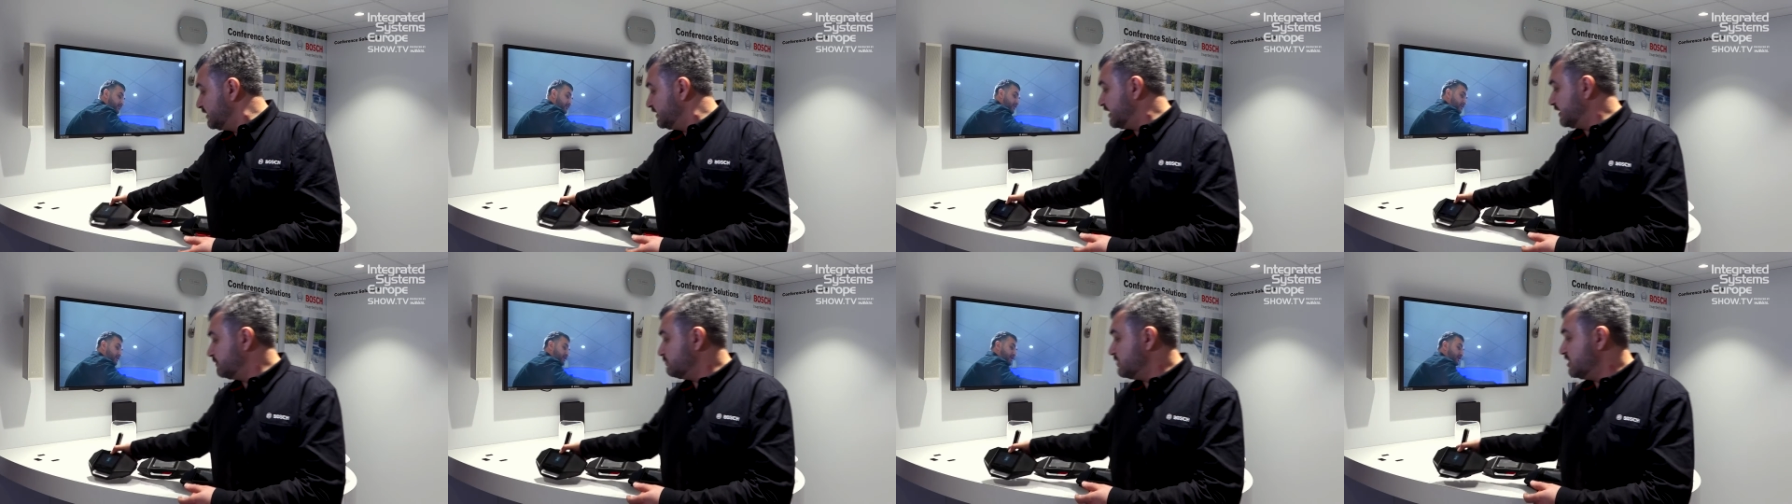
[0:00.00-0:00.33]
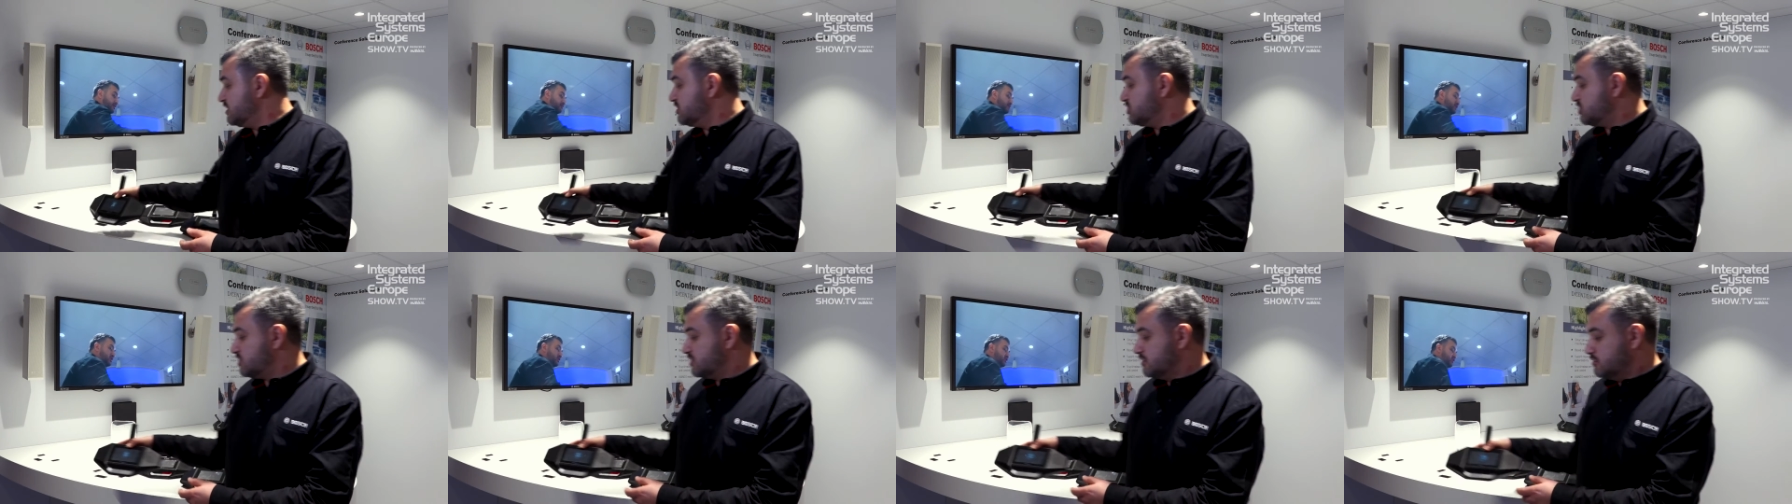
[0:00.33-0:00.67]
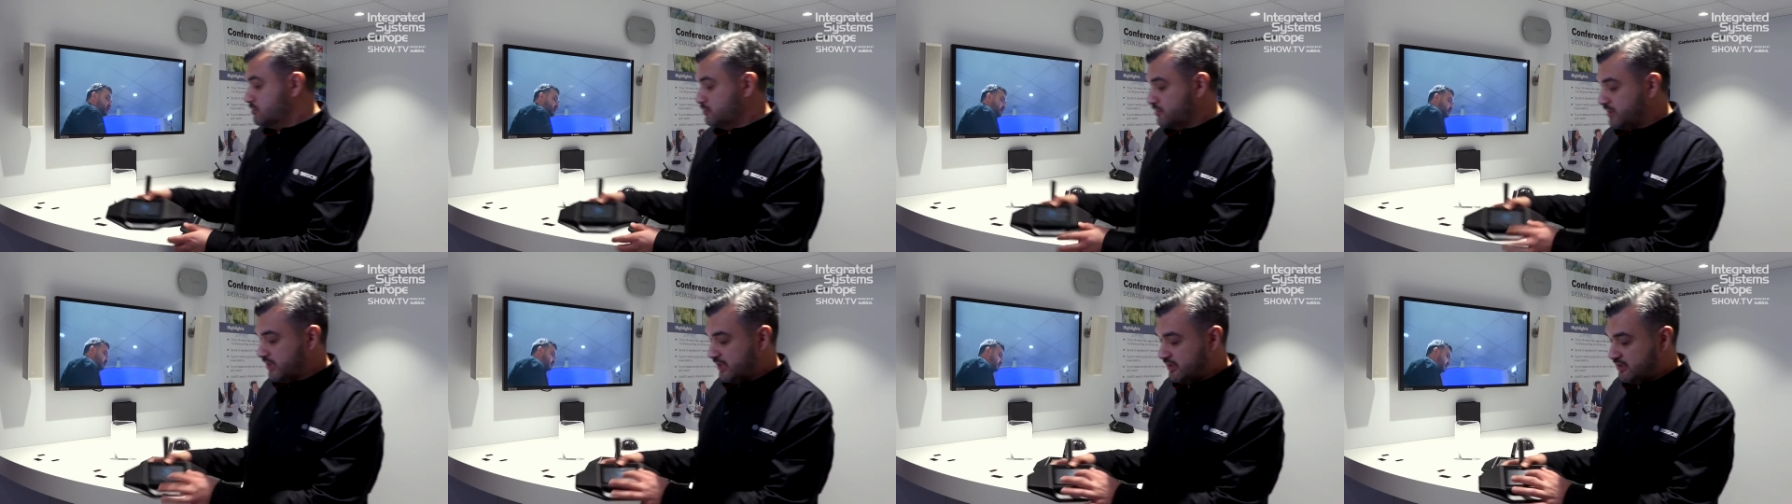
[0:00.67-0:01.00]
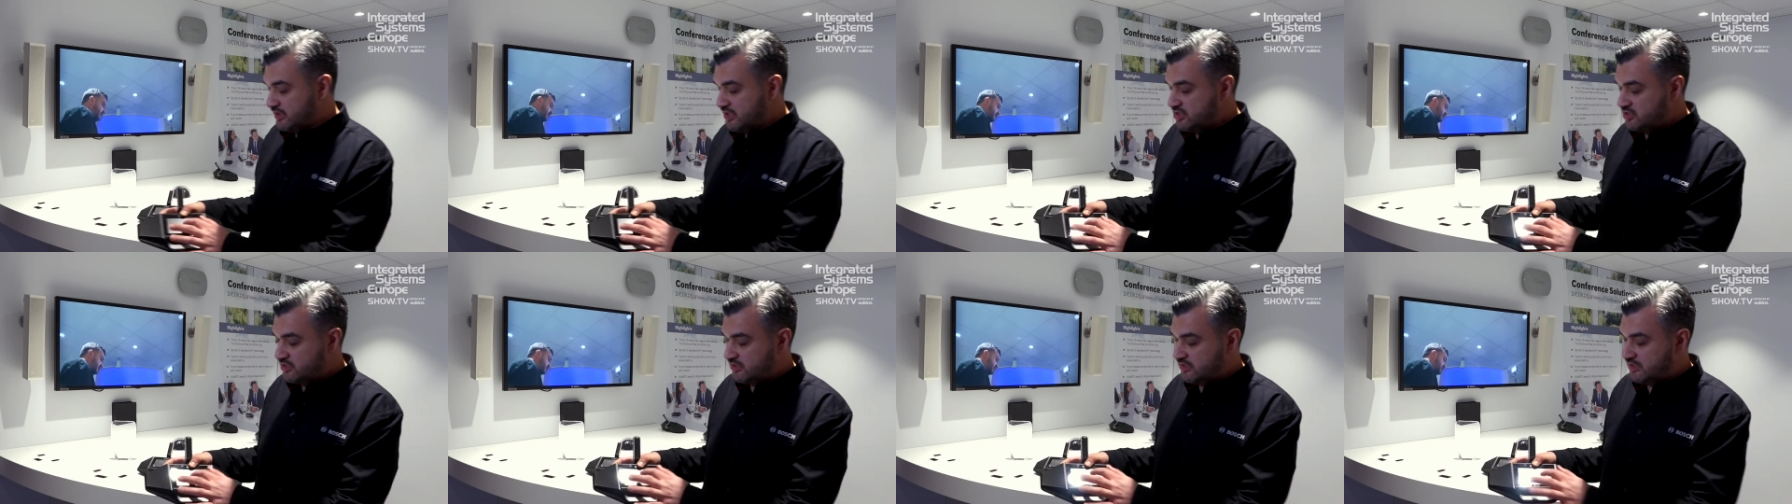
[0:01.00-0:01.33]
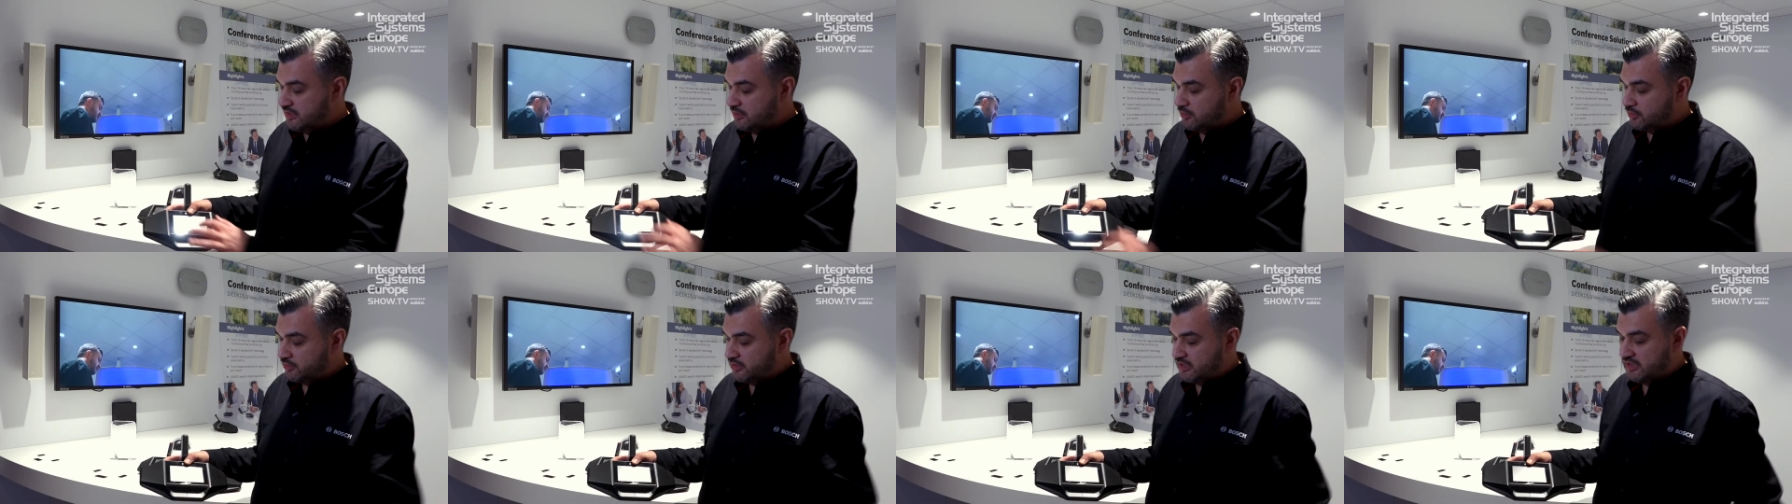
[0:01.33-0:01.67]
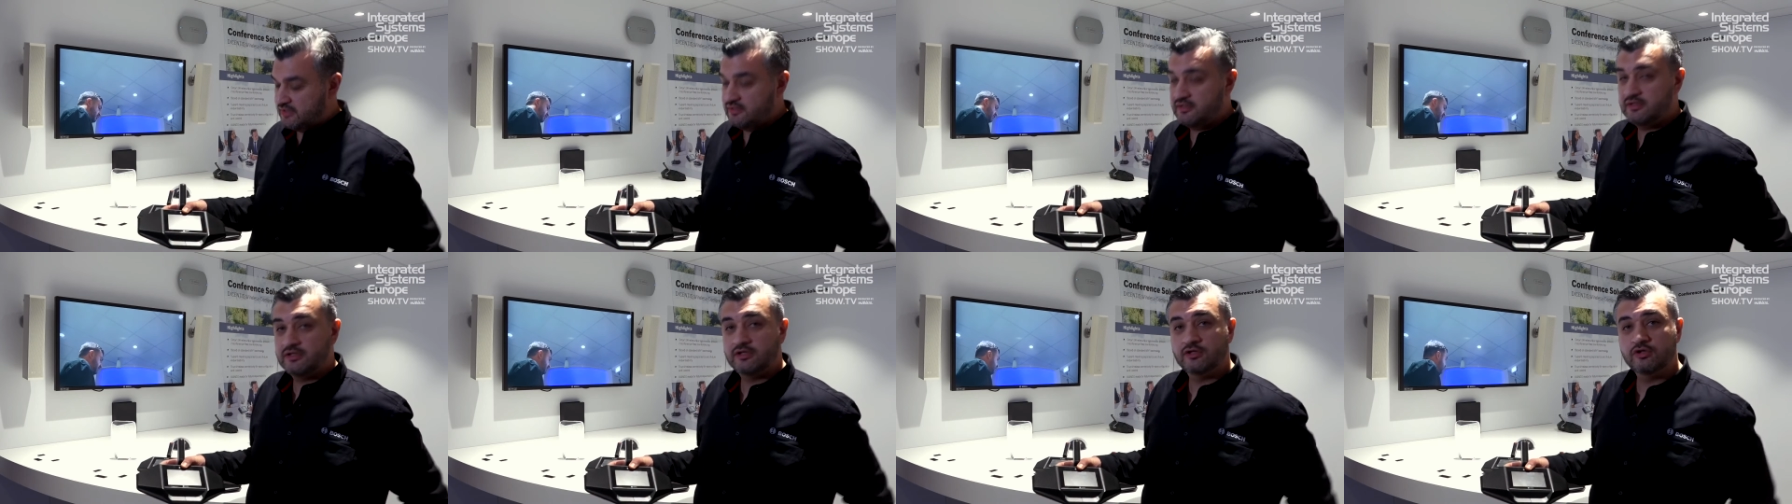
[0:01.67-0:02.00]
That means you can easily log
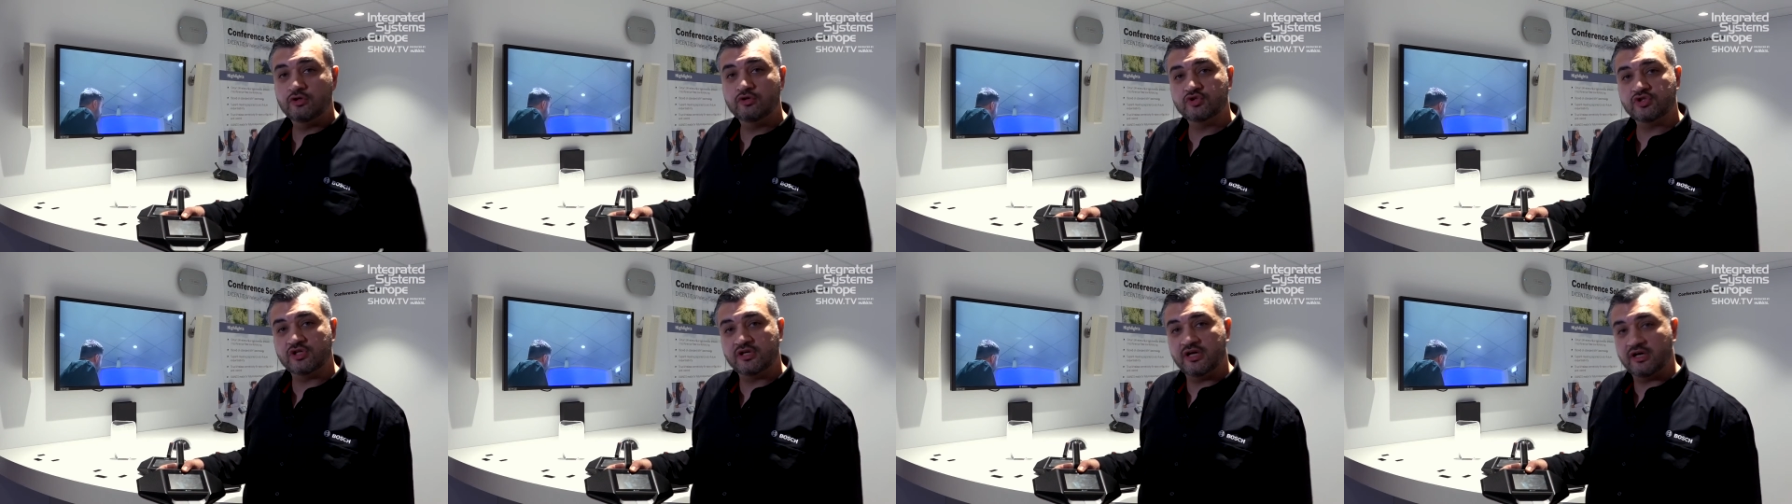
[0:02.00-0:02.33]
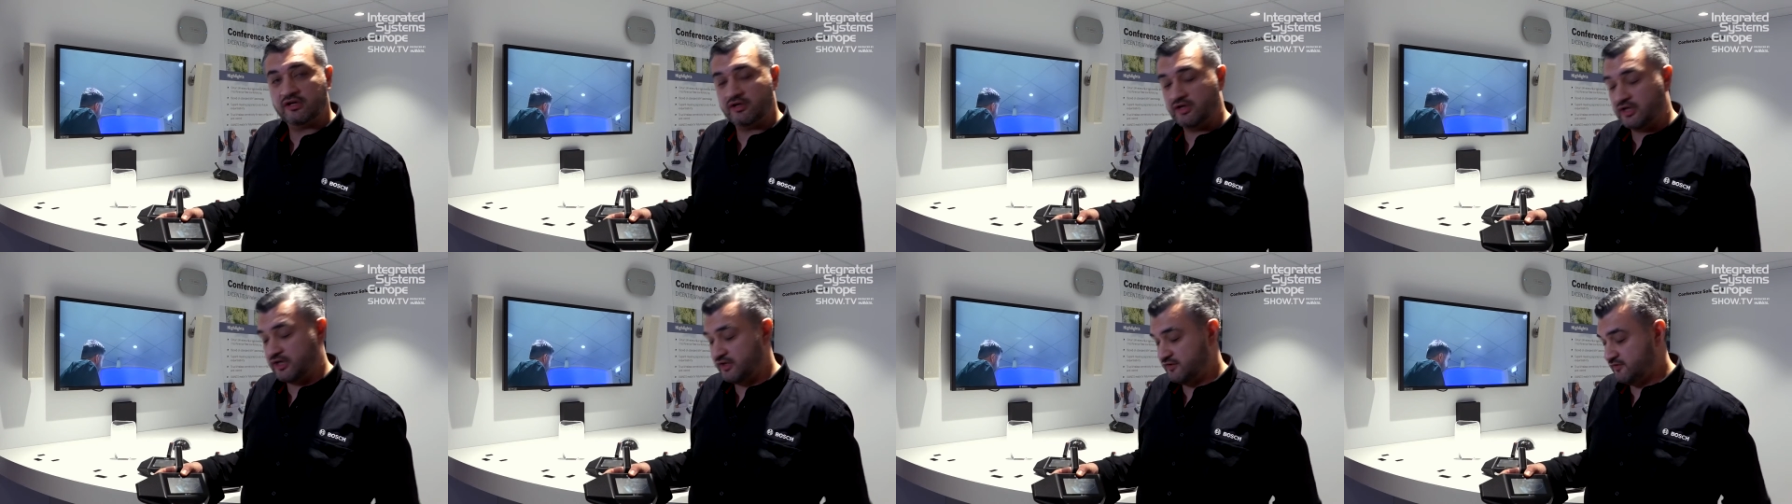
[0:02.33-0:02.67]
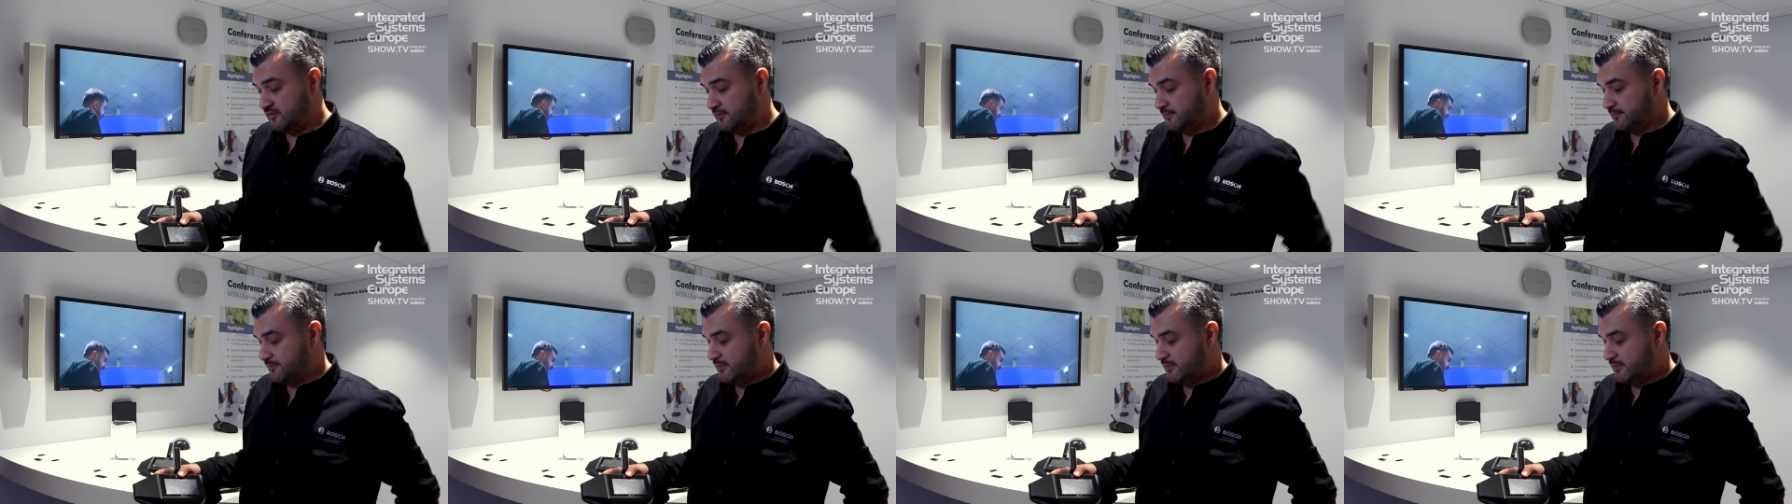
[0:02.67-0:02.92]
in using a card.